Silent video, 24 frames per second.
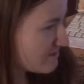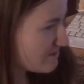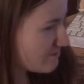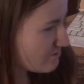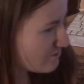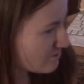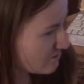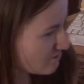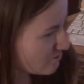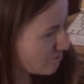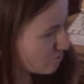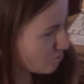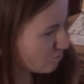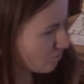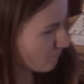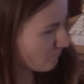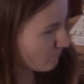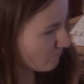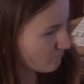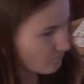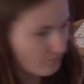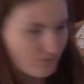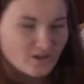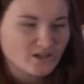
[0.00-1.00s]
there's a little
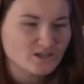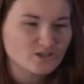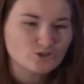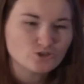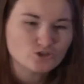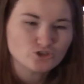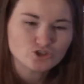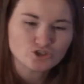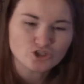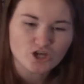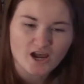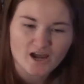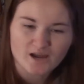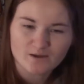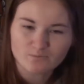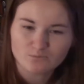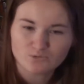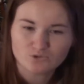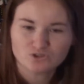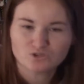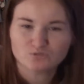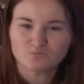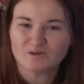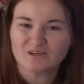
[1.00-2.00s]
fringe on
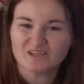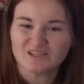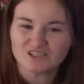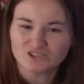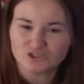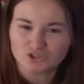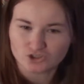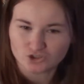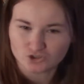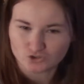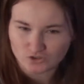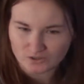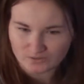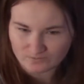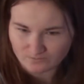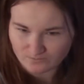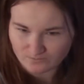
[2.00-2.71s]
most of my Instagram